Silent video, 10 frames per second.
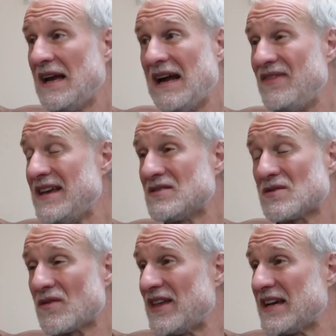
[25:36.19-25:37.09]
And
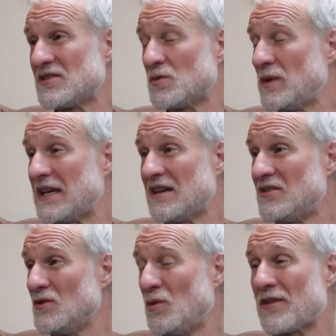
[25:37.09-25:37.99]
these are things we can
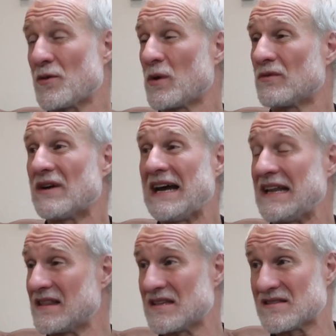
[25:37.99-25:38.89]
do whether we're riding